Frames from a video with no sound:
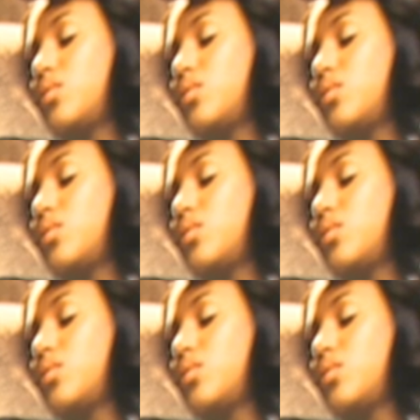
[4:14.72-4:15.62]

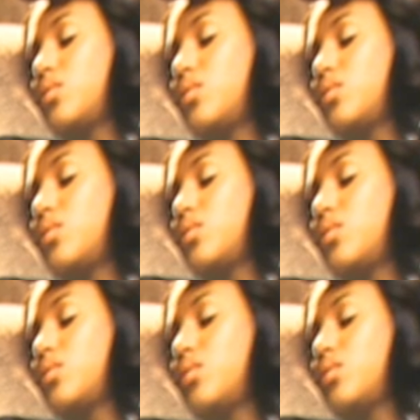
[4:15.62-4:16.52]

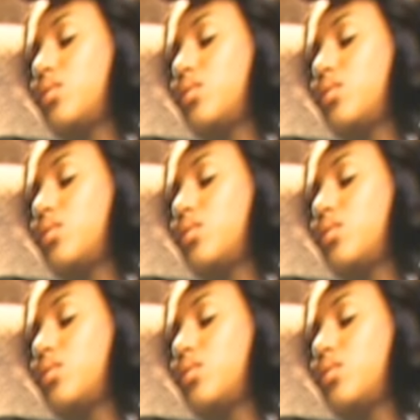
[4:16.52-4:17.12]
[no speech]